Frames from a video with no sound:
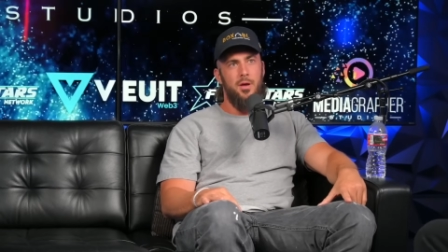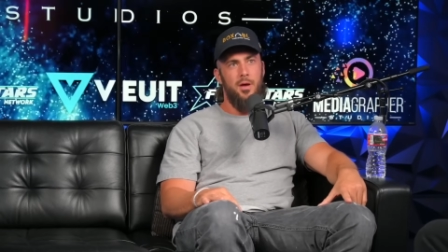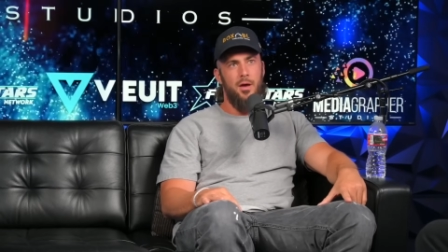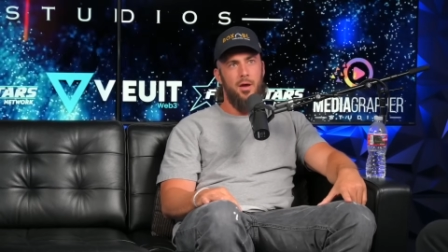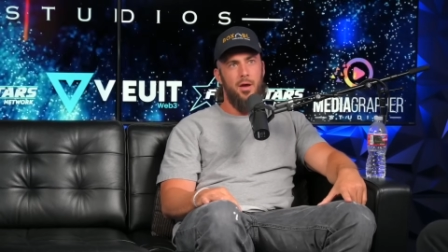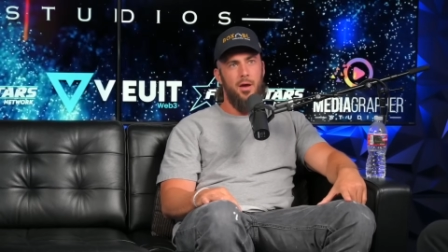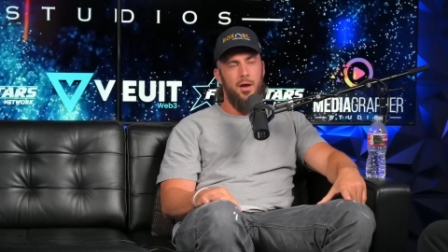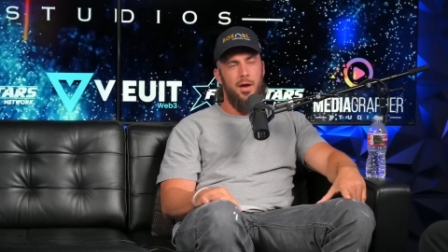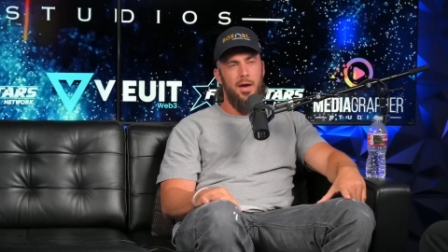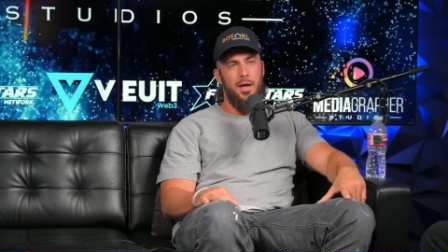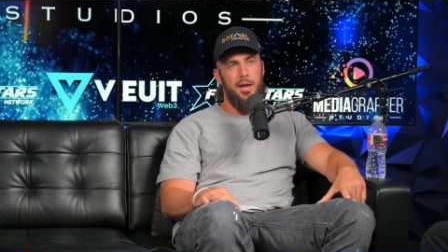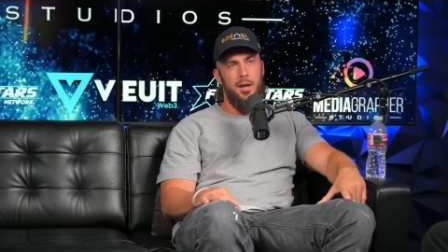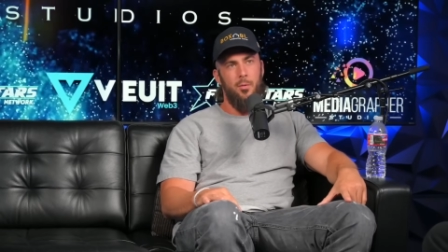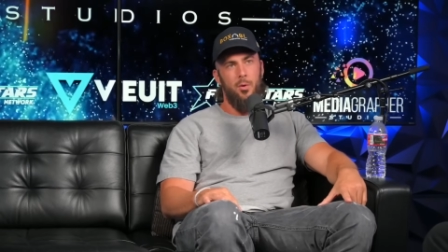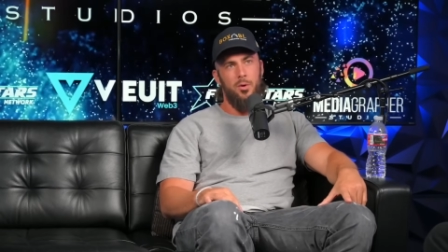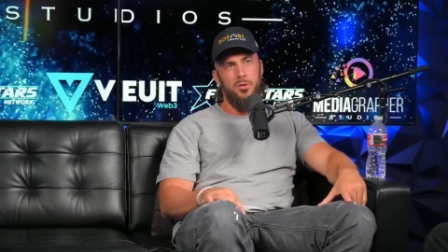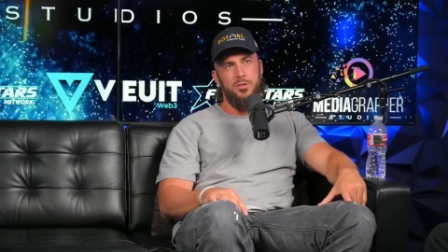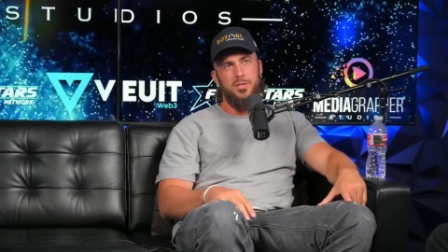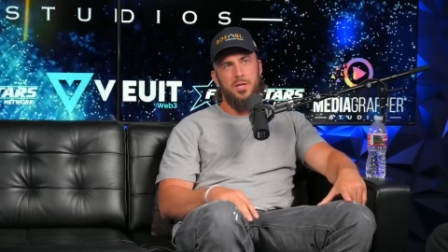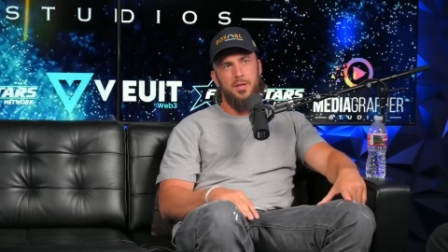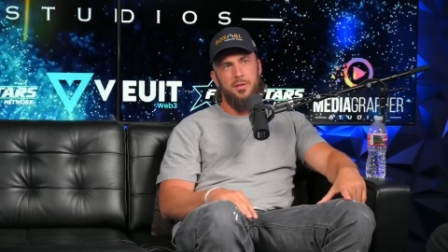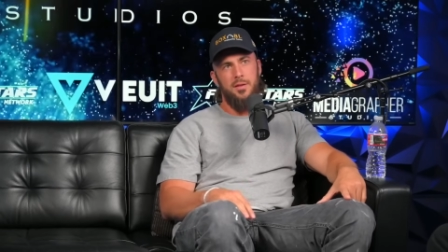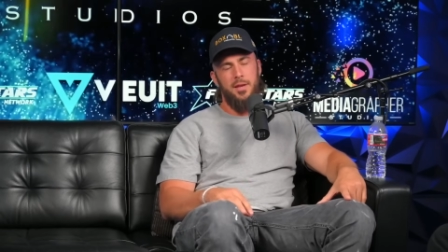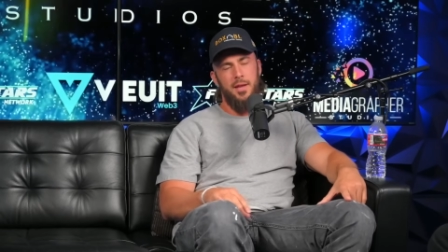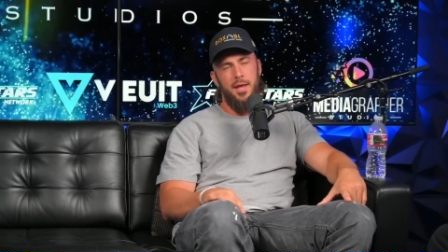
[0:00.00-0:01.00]
uh, and I won't
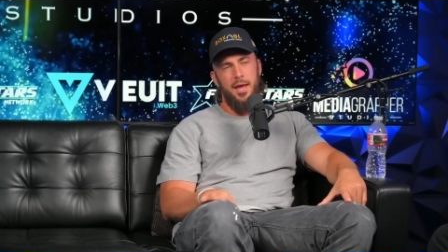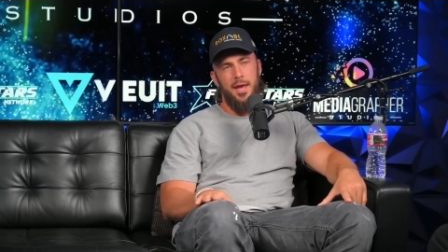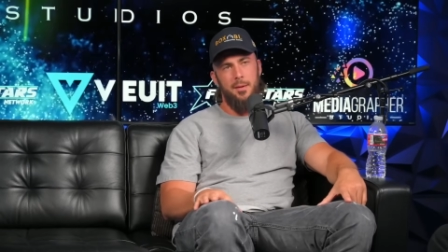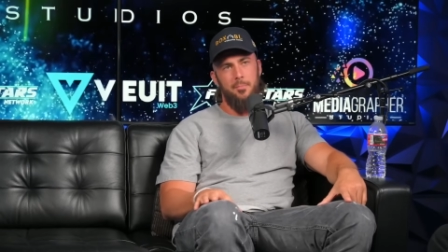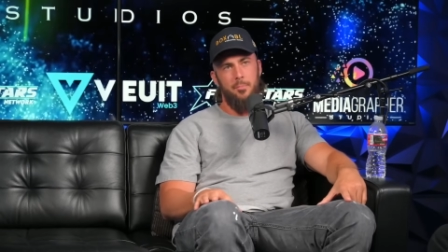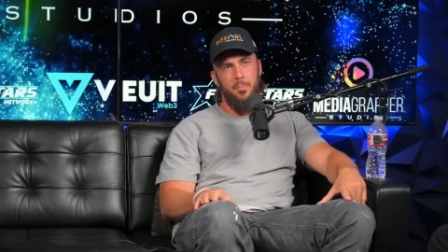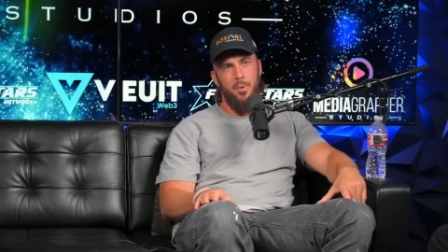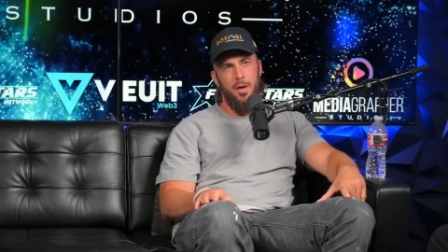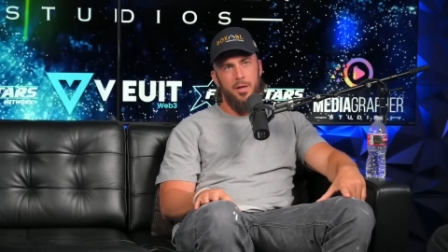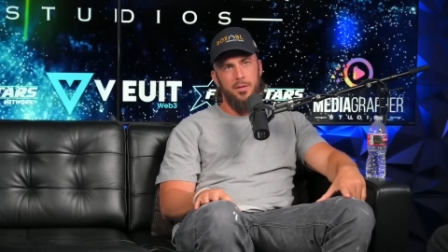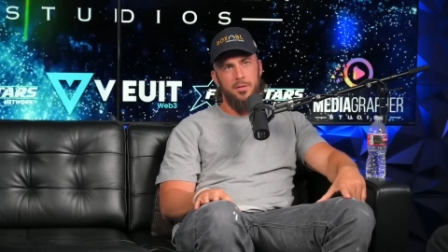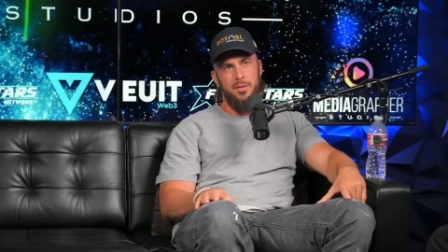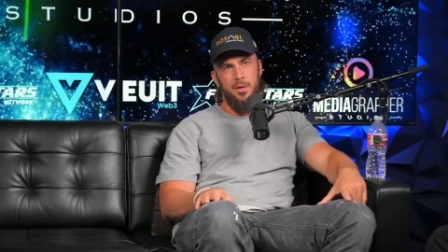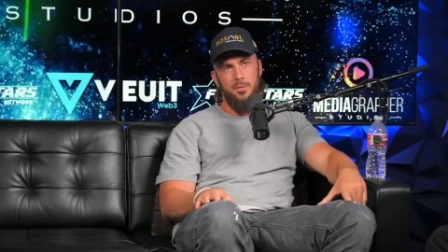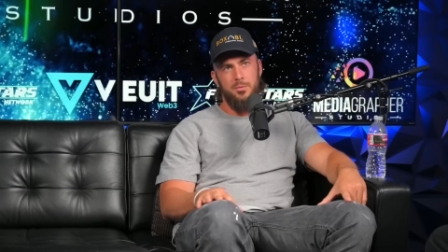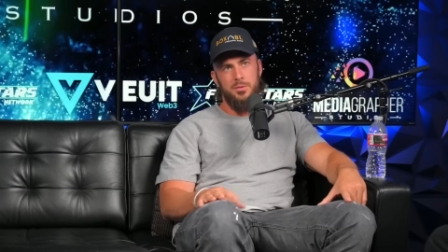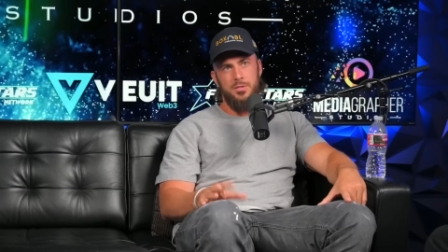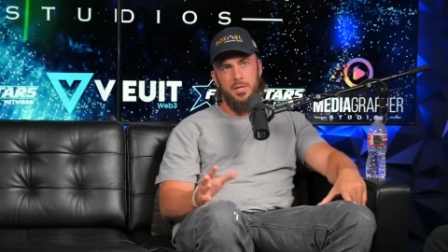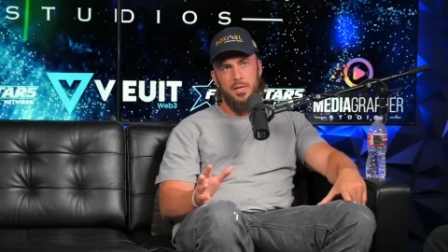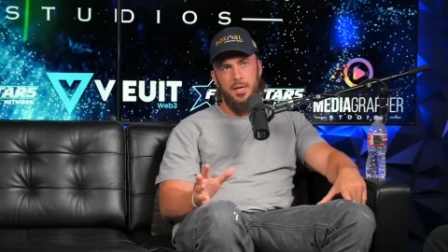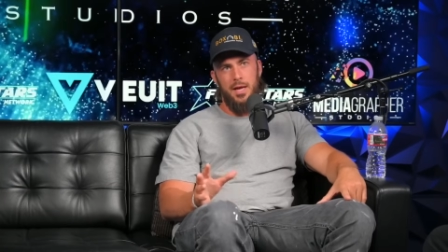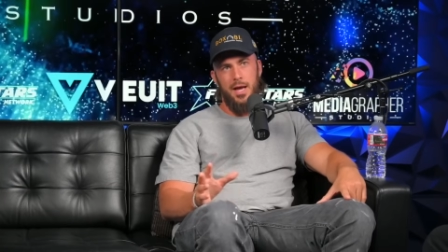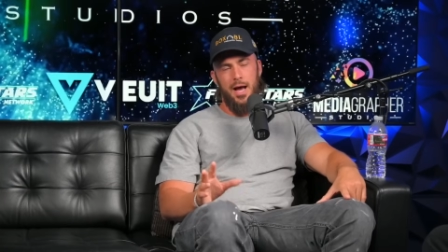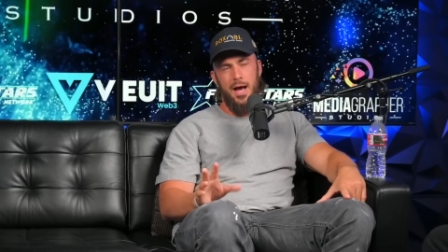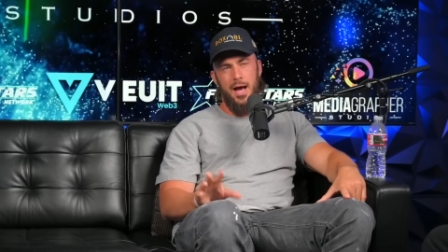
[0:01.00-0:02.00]
say the name, but there
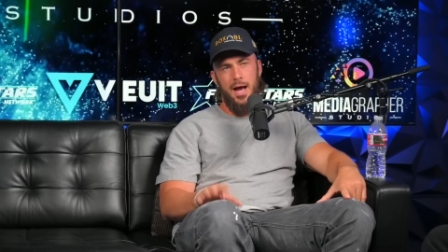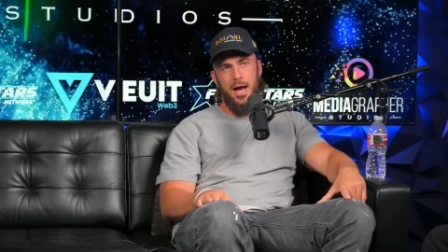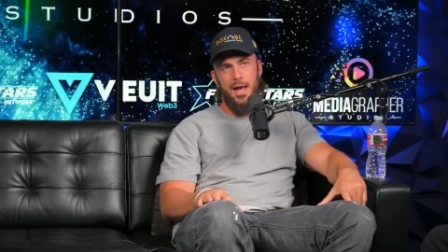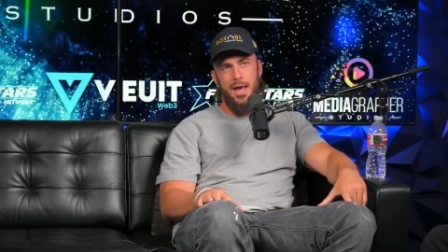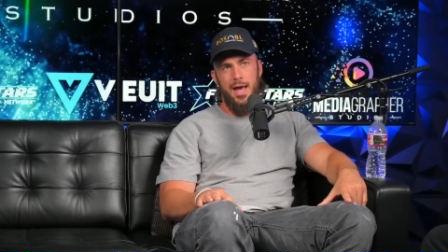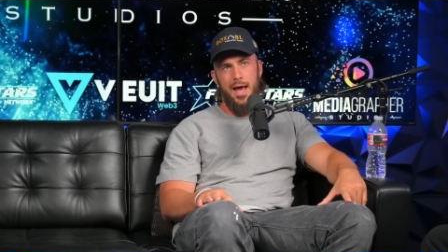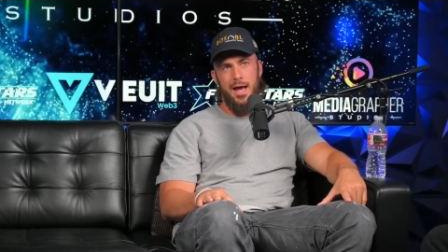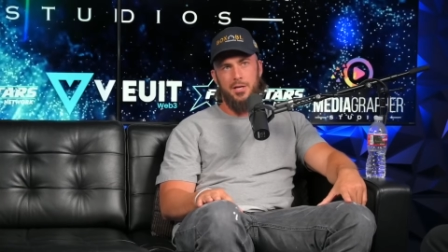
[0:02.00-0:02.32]
was a guy